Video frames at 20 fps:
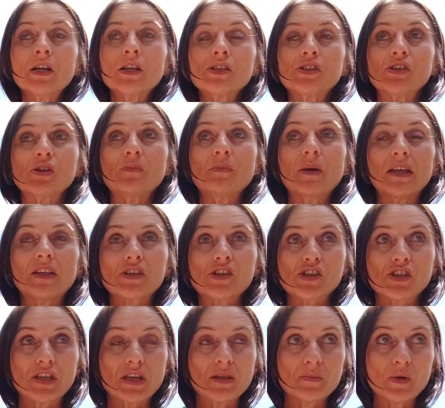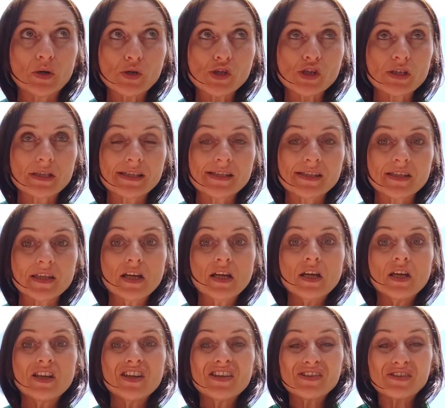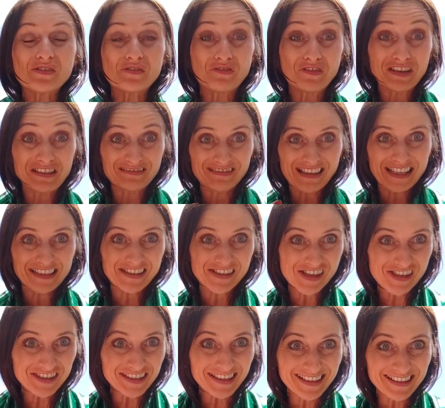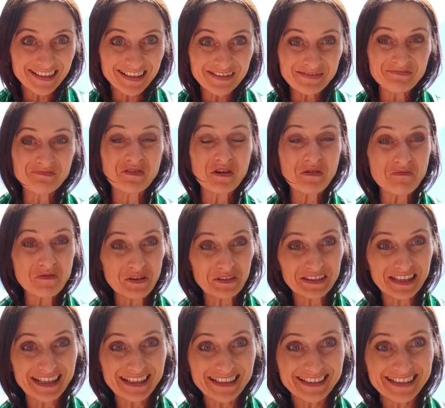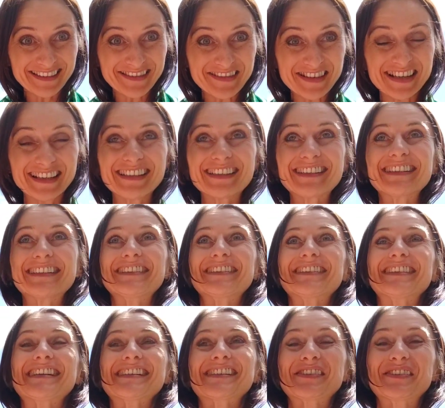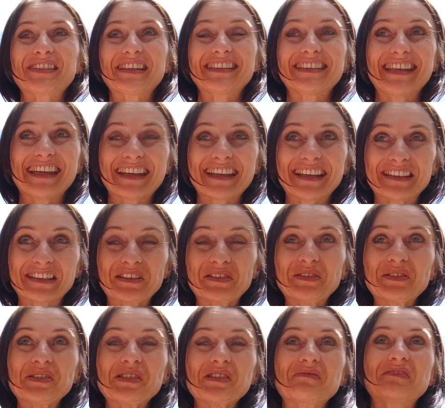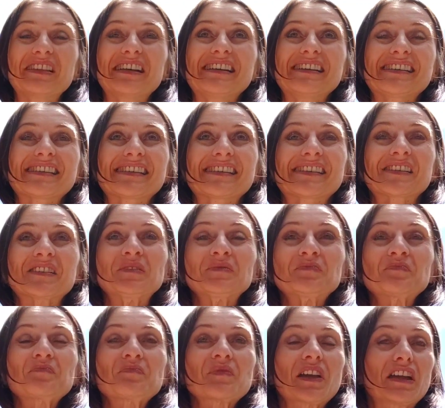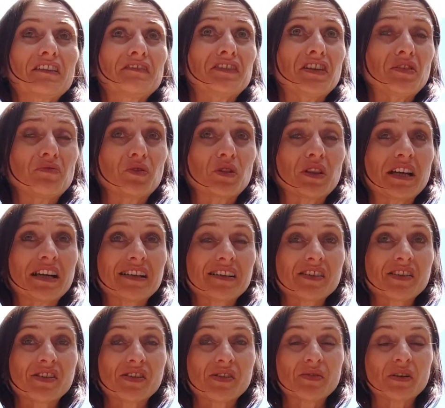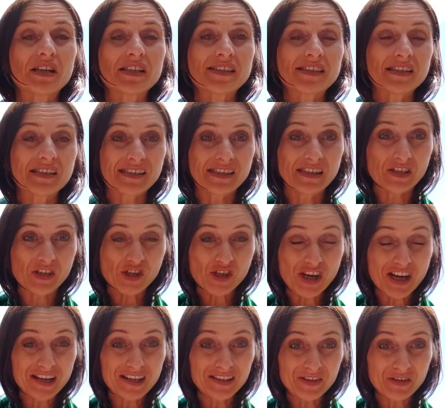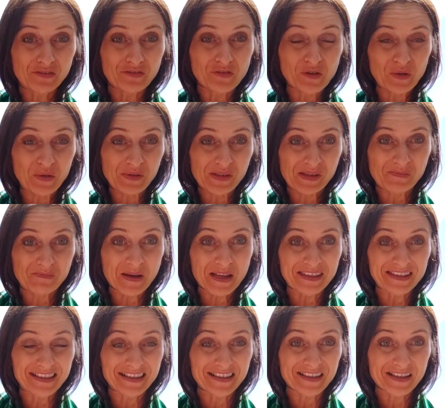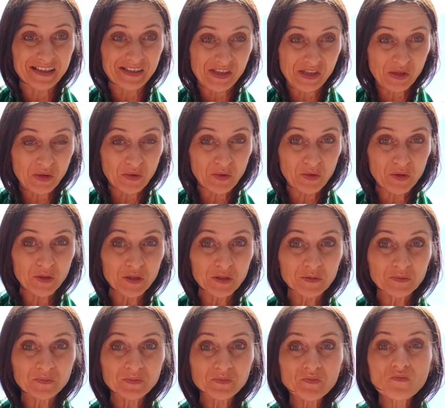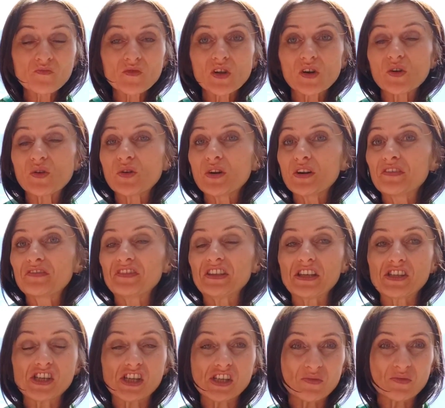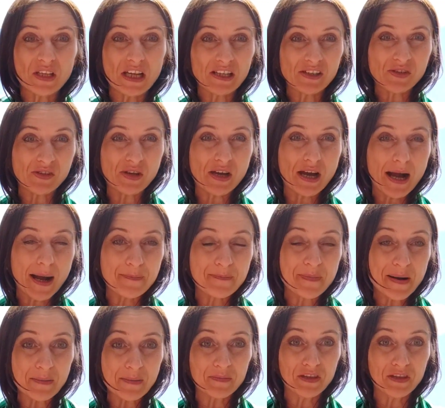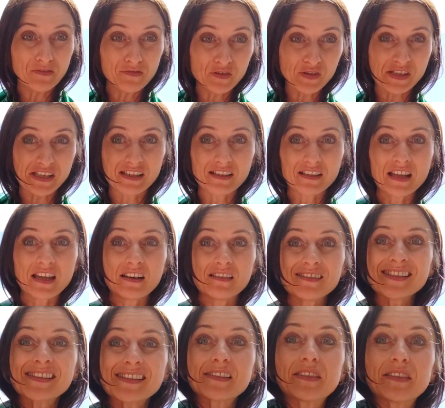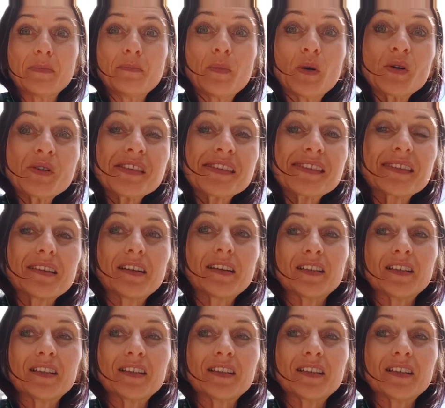to manage the emotions, to feel energetically more protected, right? That's so that they can go to places. If they would like to assist the child to focus better at school, or if they just would like to amp up the physical health. The most